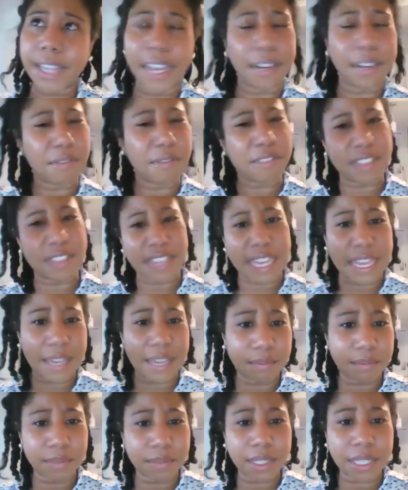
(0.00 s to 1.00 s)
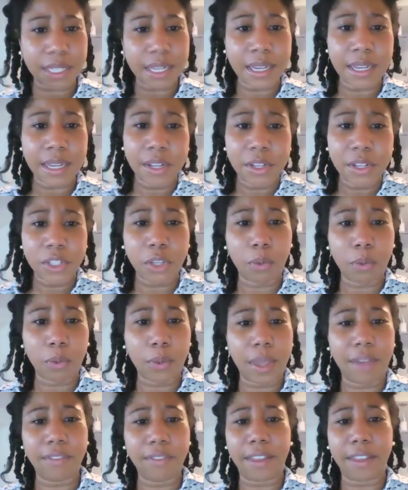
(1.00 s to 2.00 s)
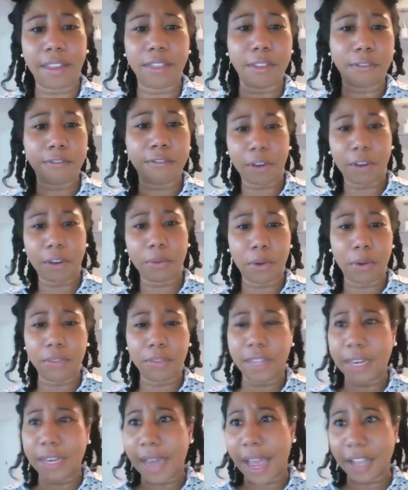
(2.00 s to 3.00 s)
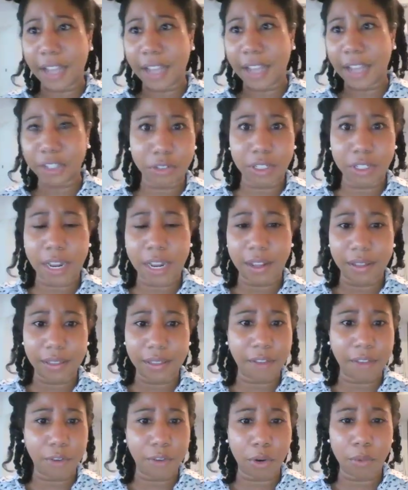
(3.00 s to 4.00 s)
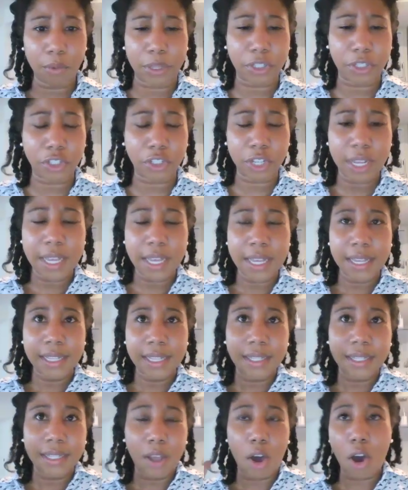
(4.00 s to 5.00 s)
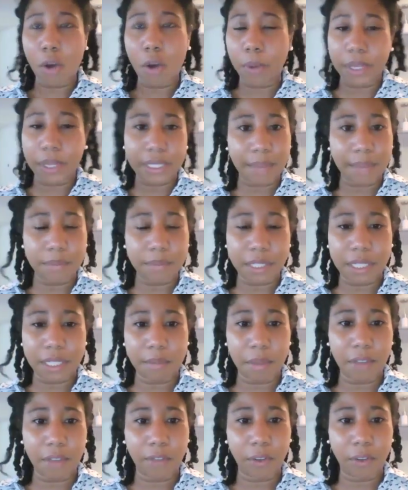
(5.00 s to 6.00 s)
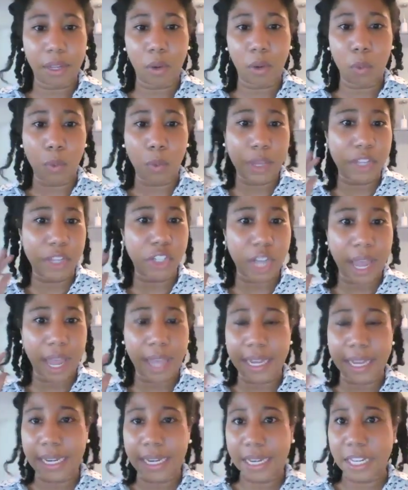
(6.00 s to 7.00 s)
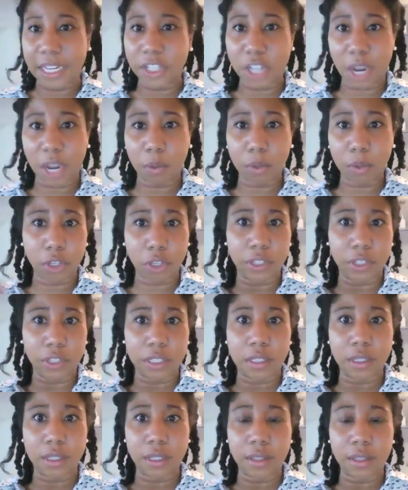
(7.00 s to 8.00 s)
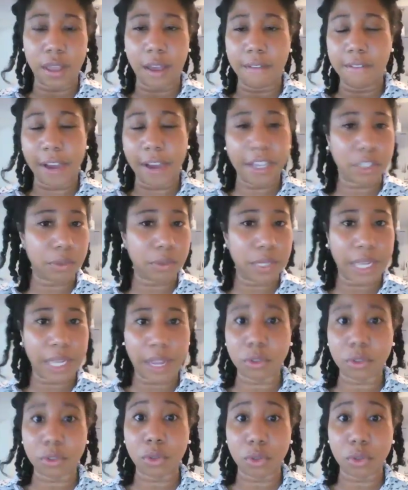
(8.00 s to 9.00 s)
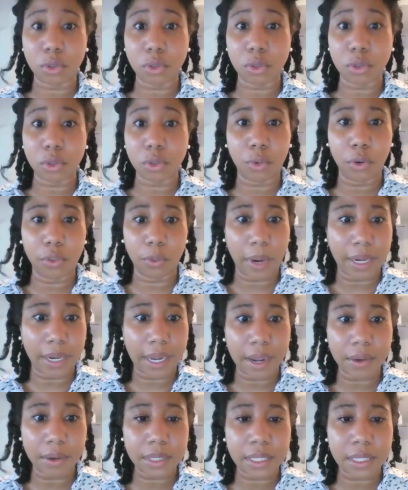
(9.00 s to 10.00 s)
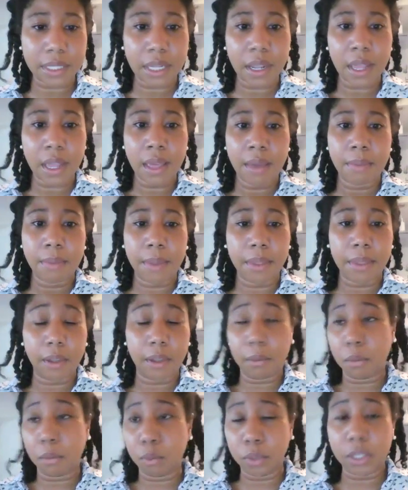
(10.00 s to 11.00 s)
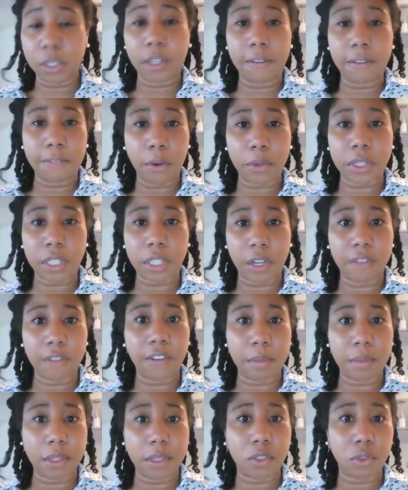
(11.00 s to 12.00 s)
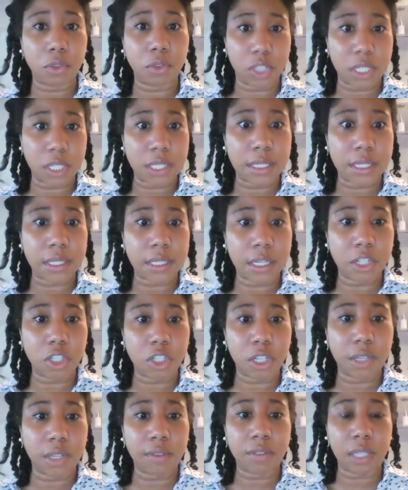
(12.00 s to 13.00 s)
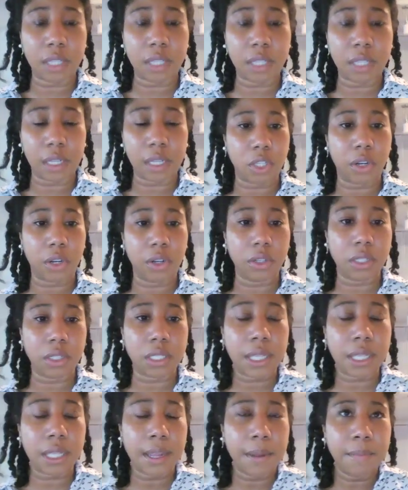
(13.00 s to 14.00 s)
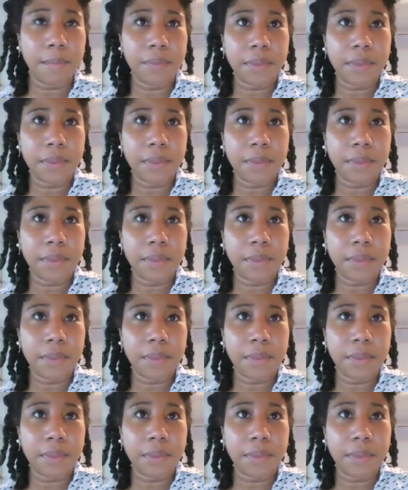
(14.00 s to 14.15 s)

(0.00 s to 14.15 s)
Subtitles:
kind of themes. So we have like the federal and the national level, which always comes to me for like WEJAC and NEJAC, which are these advisory councils for the White House, but really focus on environmental justice initiatives and concerns.